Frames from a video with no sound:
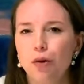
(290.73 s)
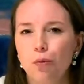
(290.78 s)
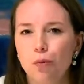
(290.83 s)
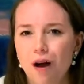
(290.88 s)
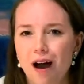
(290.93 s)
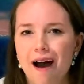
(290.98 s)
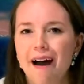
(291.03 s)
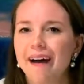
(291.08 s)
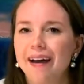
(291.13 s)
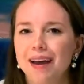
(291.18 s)

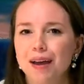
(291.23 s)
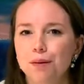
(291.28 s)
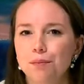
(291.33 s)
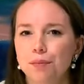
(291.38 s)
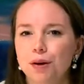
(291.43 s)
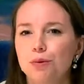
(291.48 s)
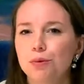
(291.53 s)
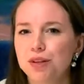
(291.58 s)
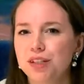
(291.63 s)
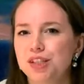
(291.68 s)
why,
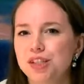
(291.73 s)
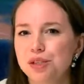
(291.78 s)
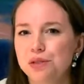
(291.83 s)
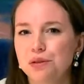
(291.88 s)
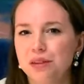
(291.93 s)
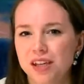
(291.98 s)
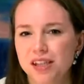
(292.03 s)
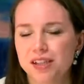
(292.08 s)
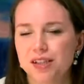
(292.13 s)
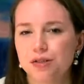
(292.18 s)
but we do
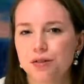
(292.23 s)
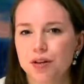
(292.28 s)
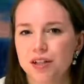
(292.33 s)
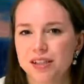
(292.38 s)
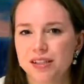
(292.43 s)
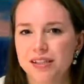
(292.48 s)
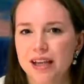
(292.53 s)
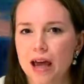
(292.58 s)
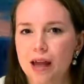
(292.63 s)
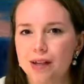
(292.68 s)
this to
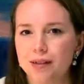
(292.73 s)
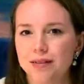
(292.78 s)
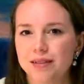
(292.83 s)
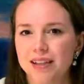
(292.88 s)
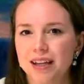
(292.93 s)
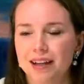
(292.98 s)
ourselves,